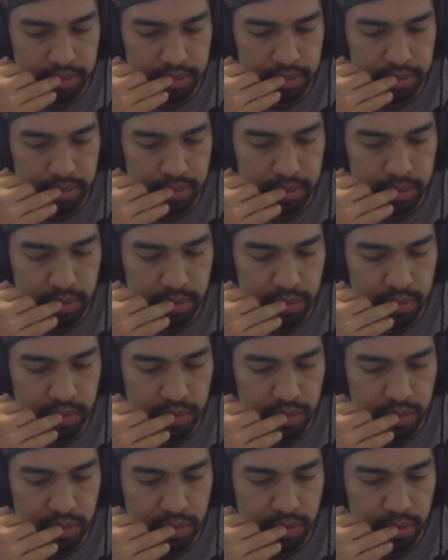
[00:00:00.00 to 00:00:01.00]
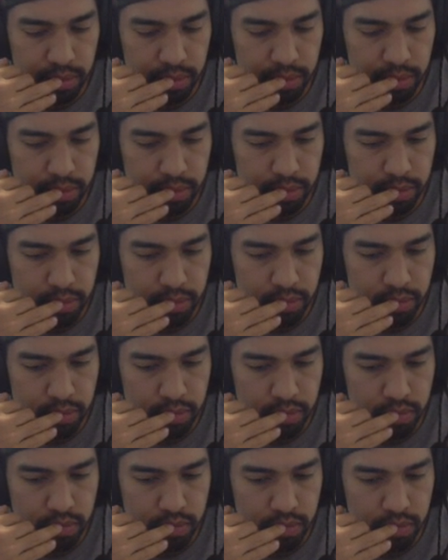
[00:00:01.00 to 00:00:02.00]

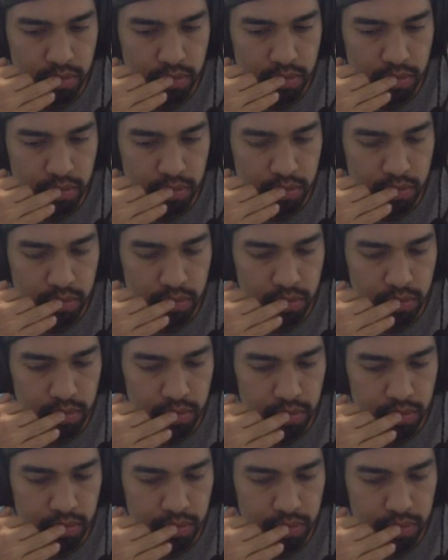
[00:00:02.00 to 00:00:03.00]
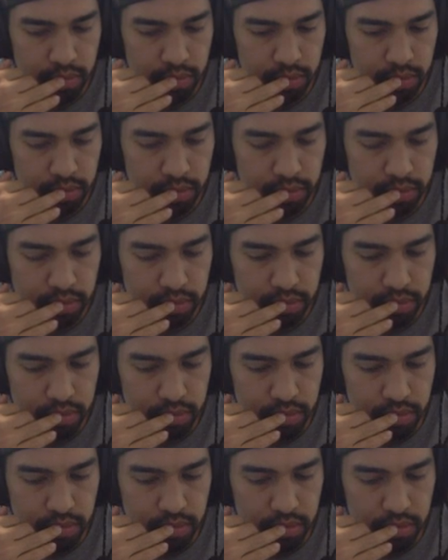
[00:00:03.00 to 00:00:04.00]

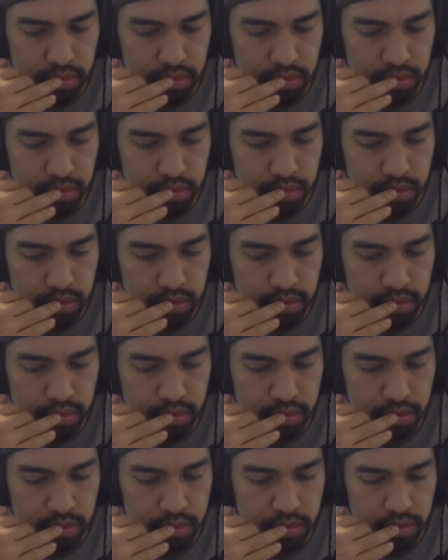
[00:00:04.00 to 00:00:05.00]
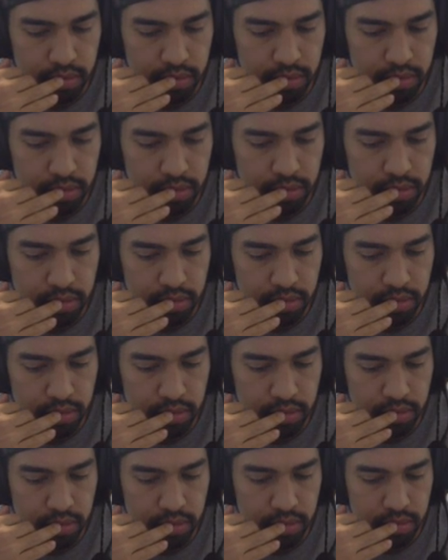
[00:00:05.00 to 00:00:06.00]

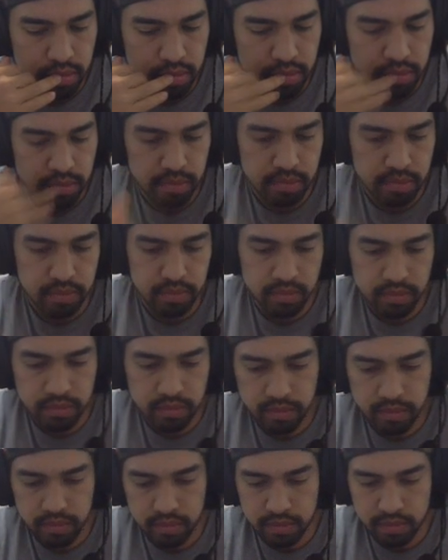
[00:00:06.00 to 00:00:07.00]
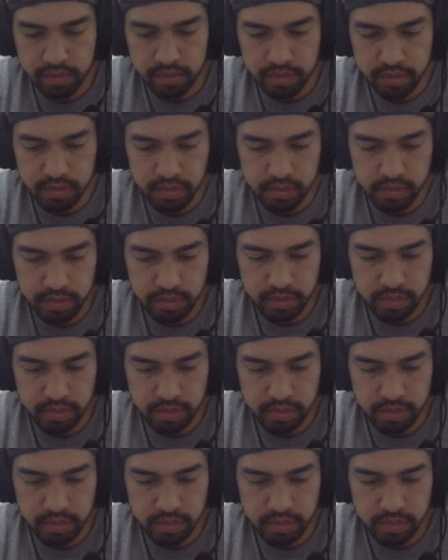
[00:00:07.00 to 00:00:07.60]
No one is speaking in this clip.